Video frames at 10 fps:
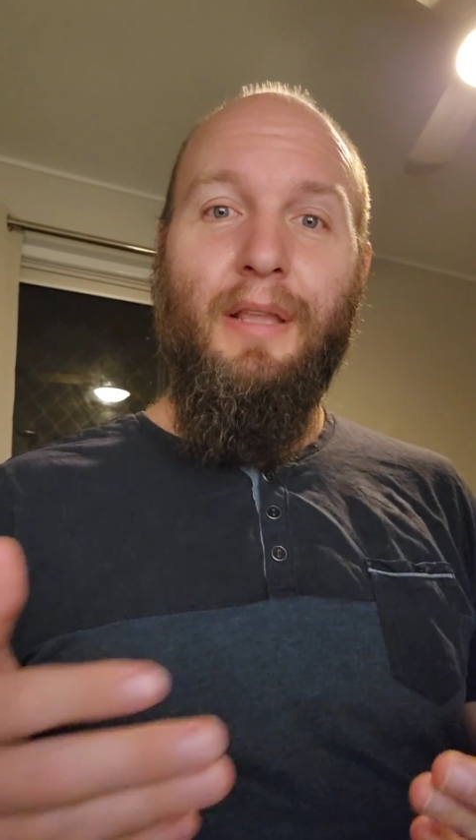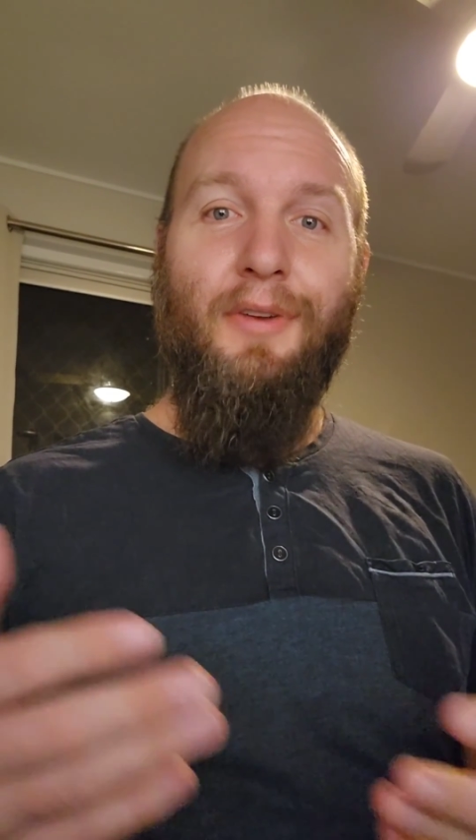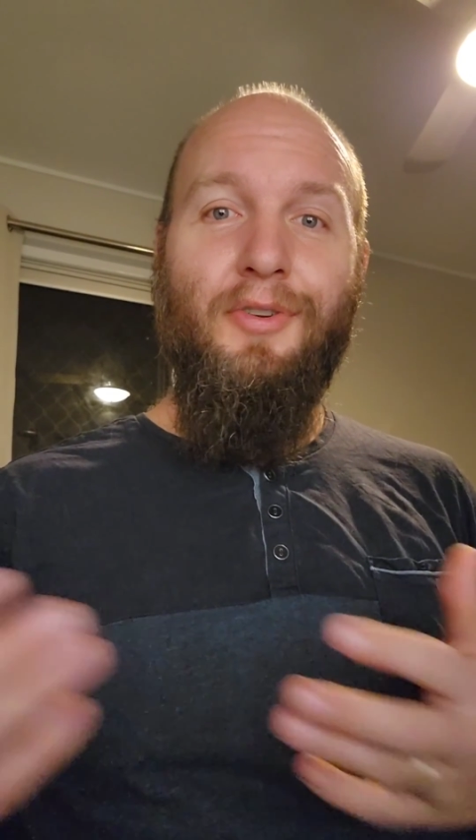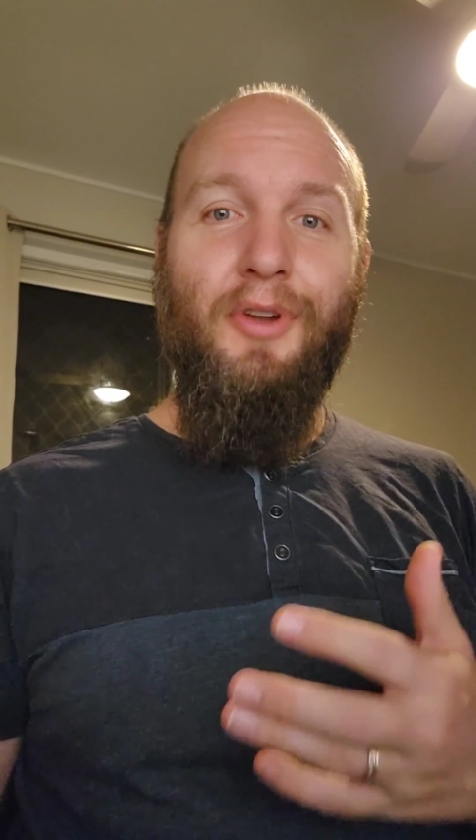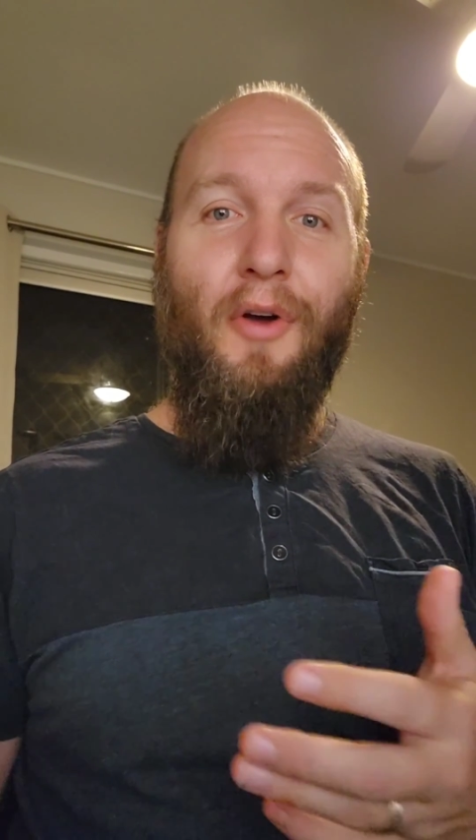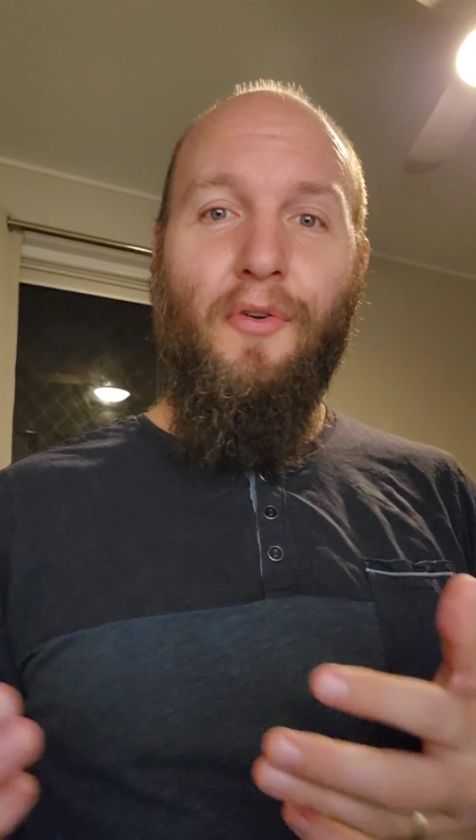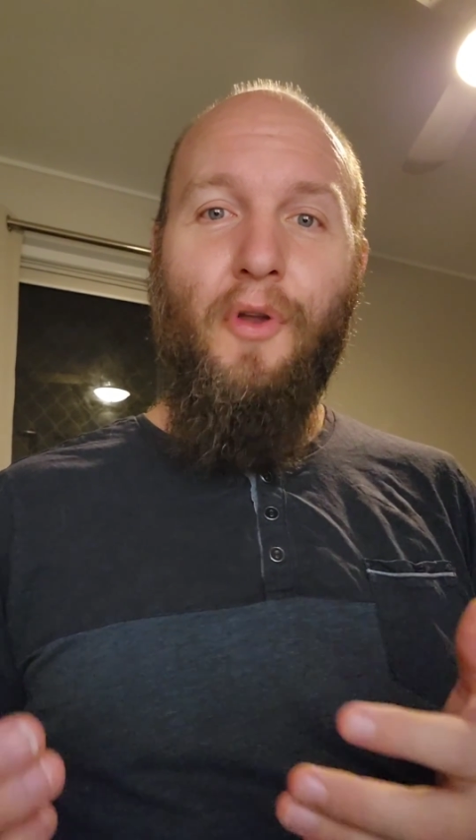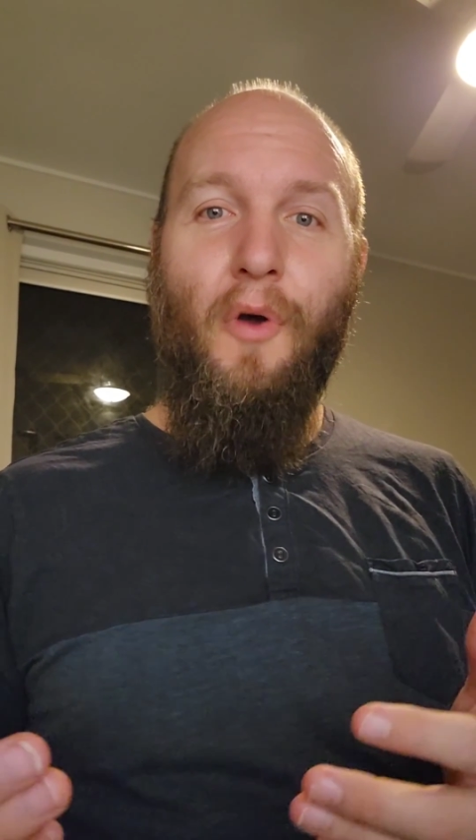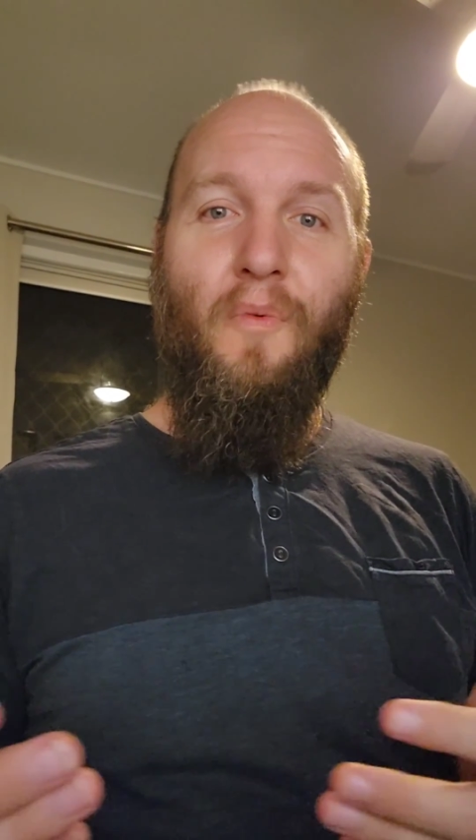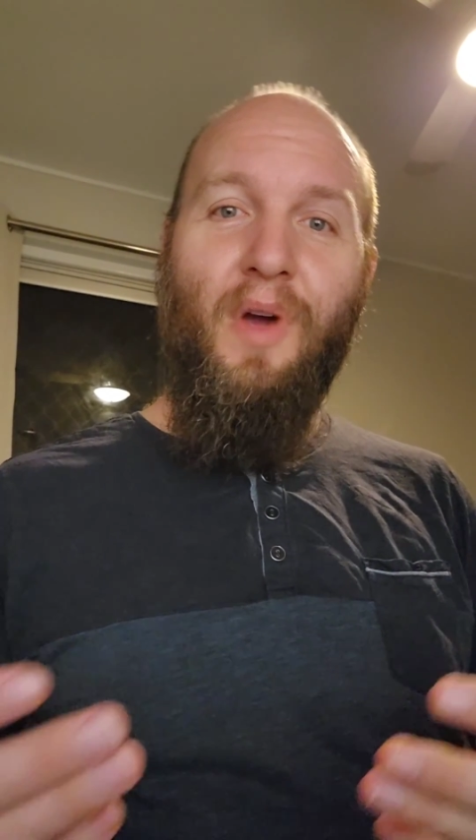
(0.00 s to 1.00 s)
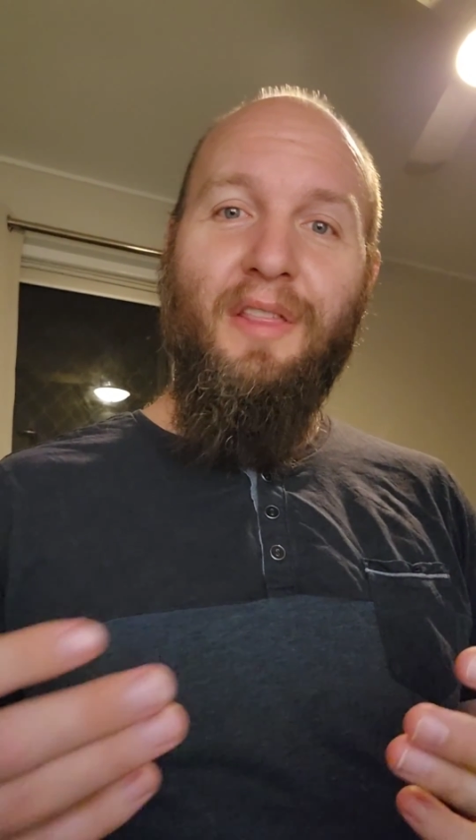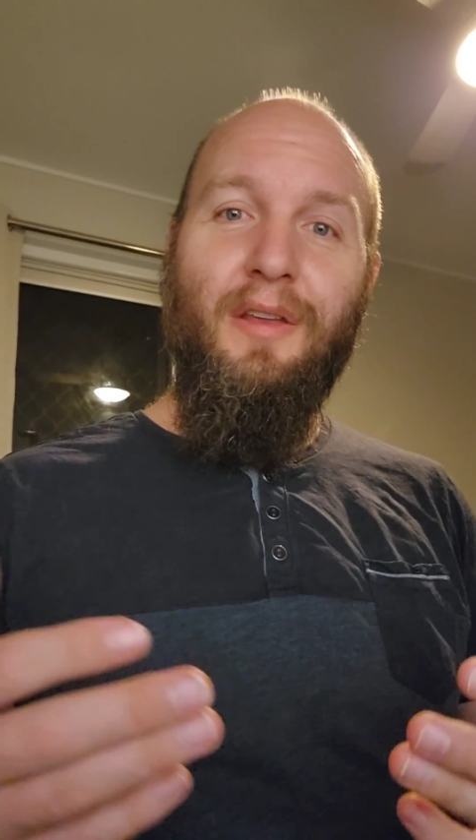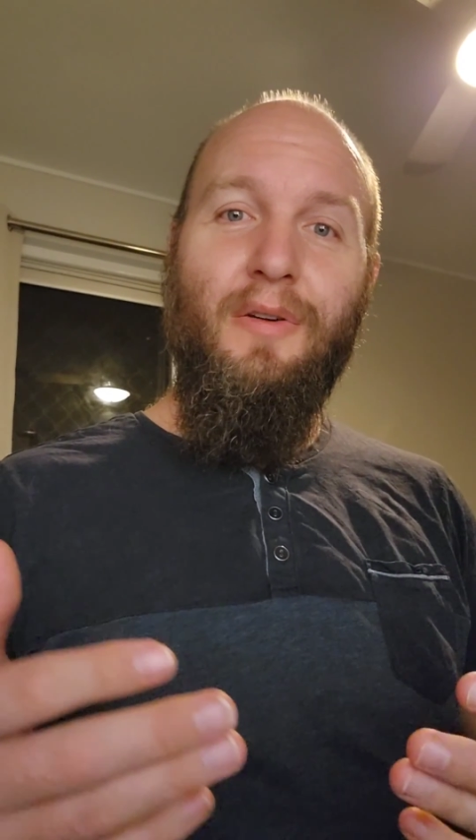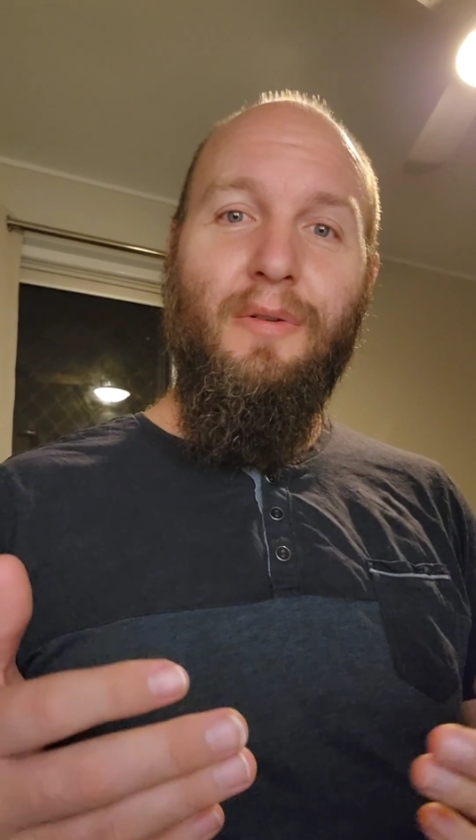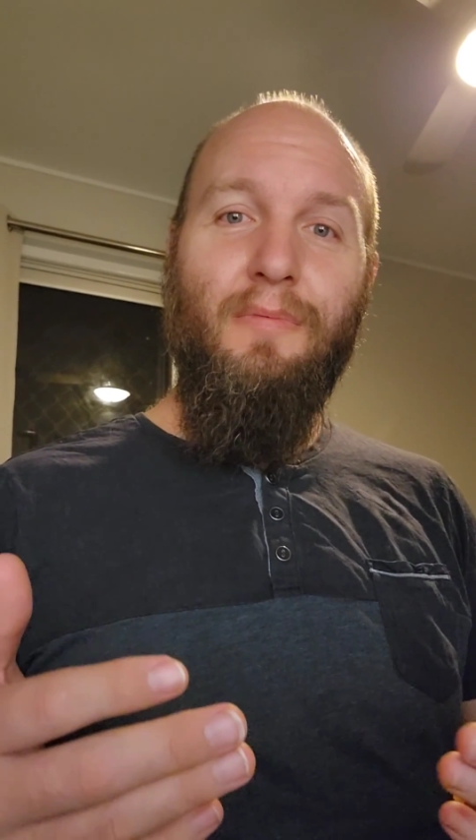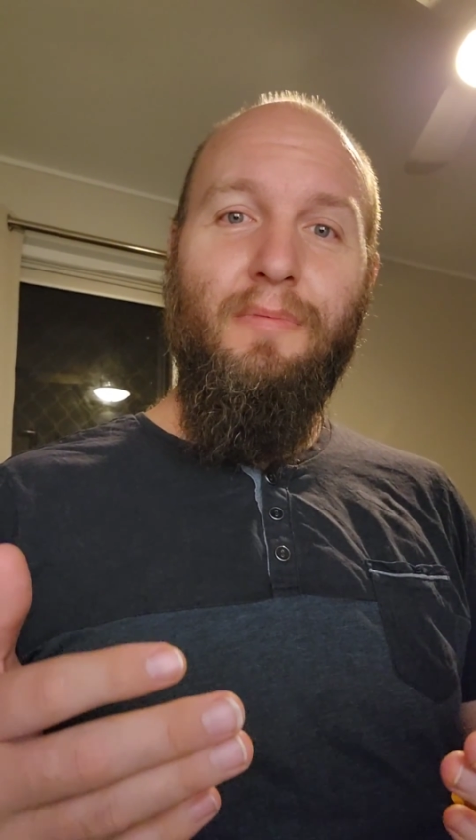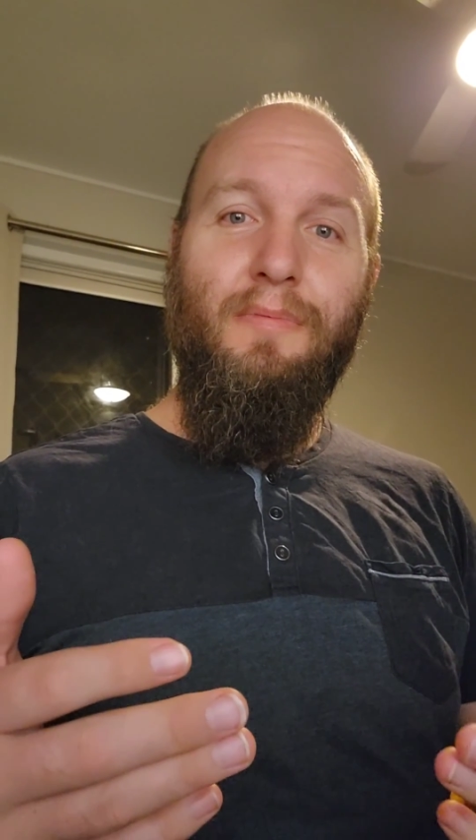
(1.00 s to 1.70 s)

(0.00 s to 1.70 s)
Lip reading: then you don't know whether your